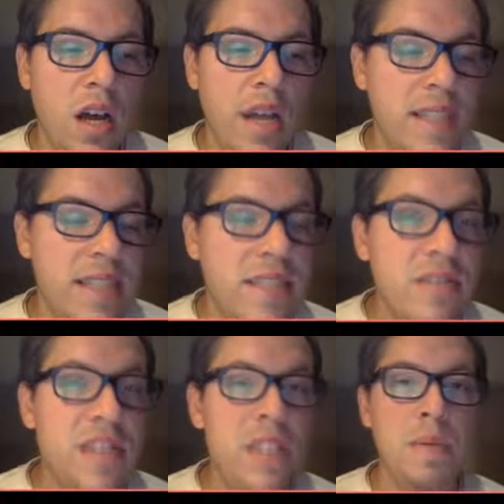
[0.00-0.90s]
It still
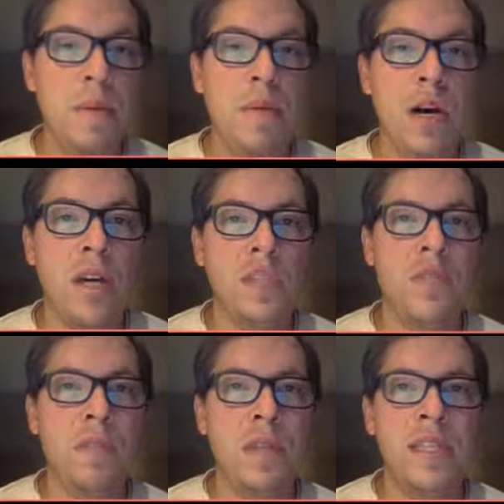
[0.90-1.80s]
needs to be
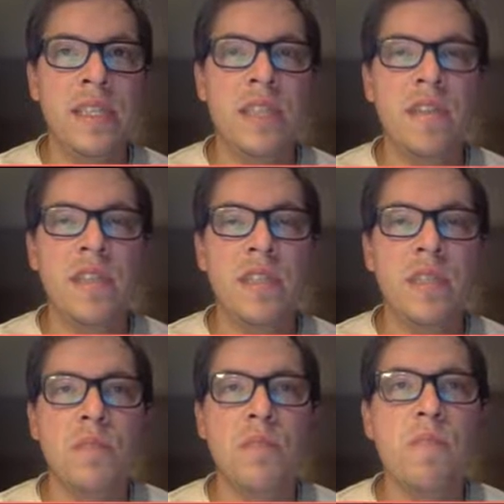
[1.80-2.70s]
positive, but this is
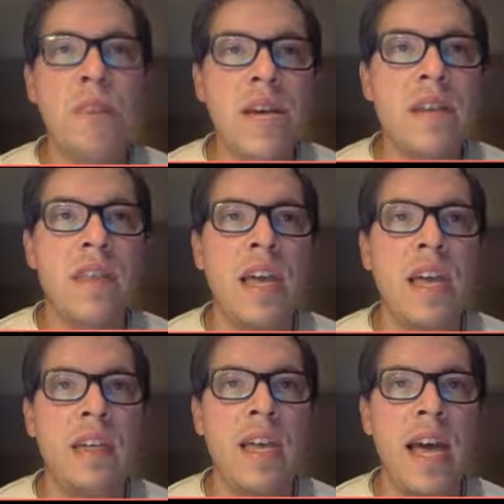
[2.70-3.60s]
obviously a big
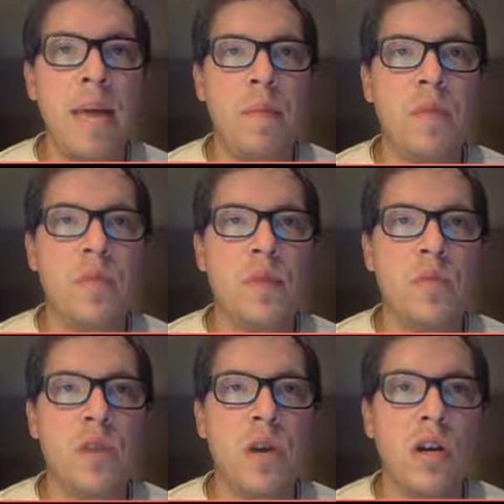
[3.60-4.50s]
thing that happened to
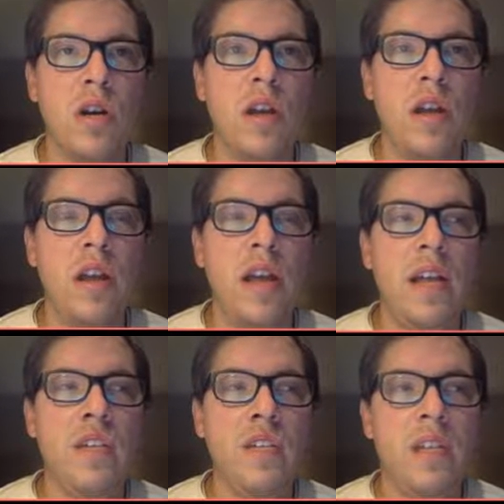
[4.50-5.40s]
Miss Walker,
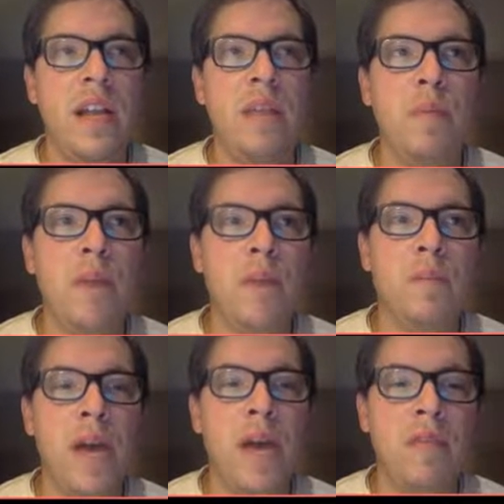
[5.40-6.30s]
and she's going to have to bounce
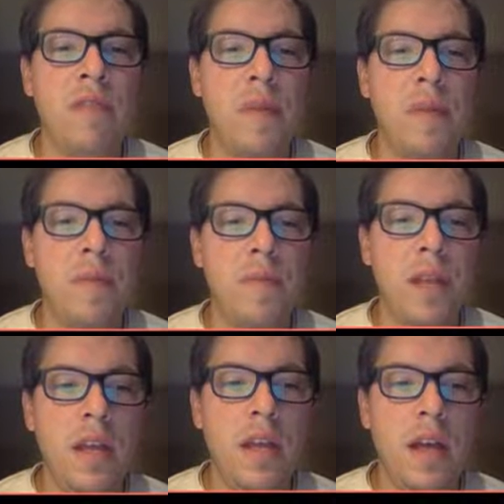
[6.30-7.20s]
back from it
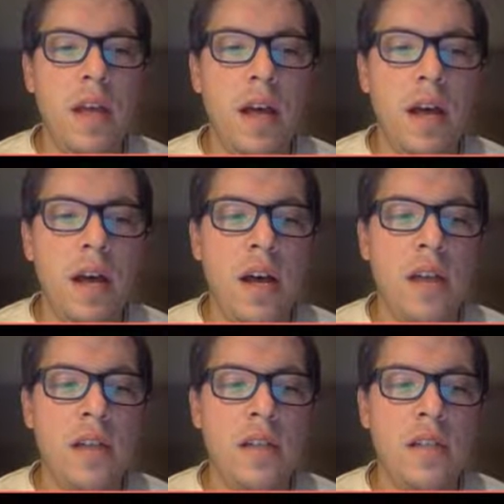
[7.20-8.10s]

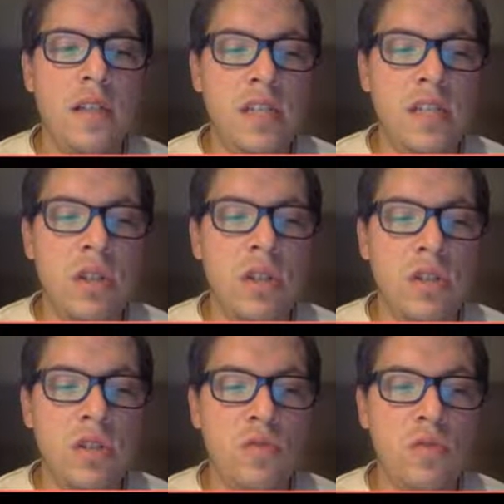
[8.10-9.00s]
to teach all her
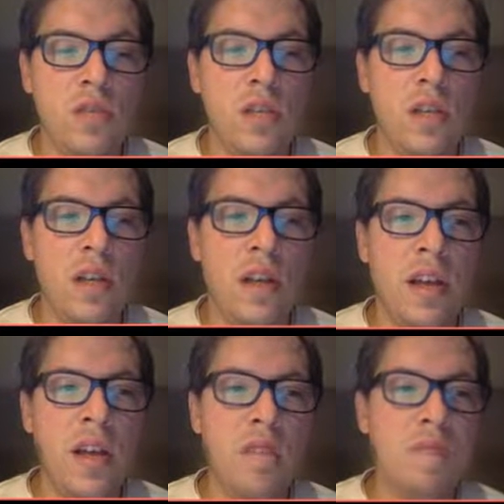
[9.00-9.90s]
students.
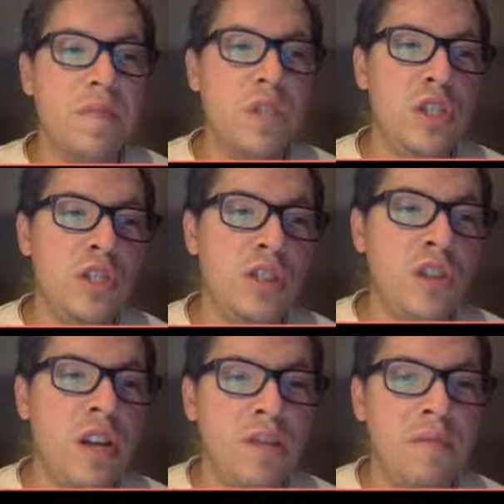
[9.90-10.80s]
She
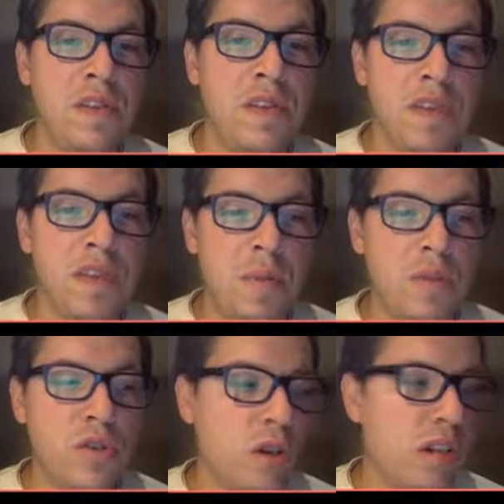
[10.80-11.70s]
shouldn't have to come
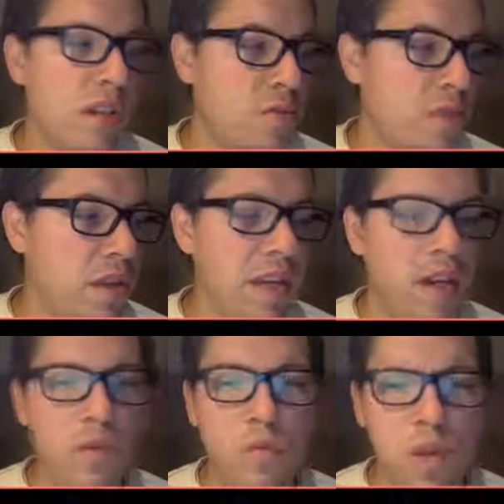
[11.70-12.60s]
into her classroom
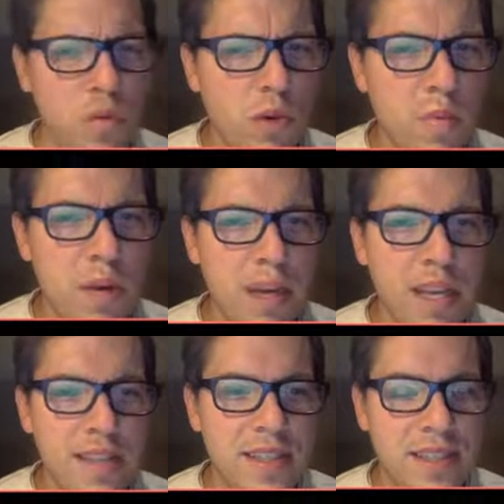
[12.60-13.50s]
thinking, which one of my
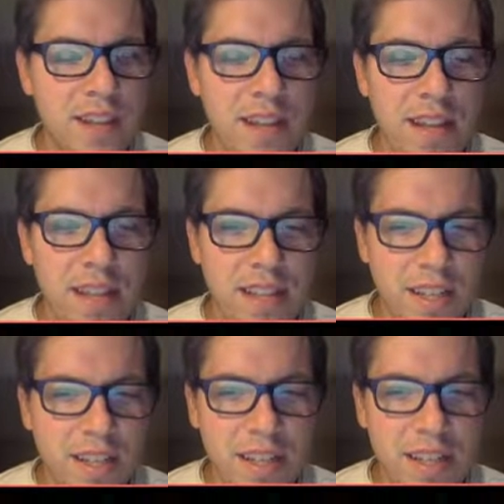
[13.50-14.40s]
kids
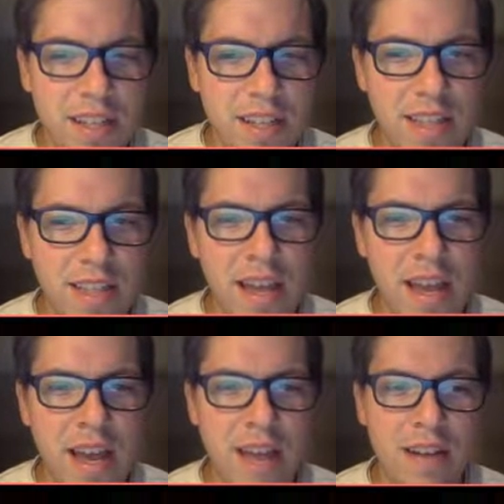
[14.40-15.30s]
did this,
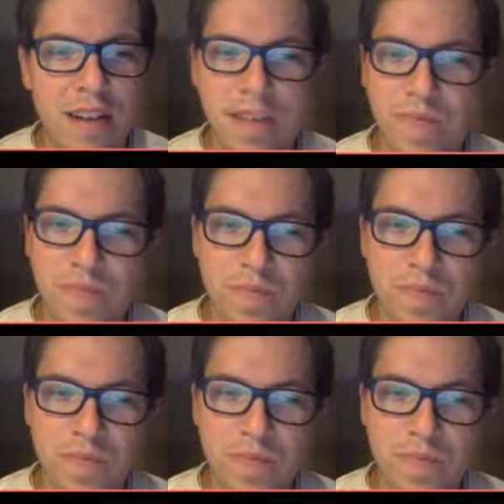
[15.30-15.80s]
and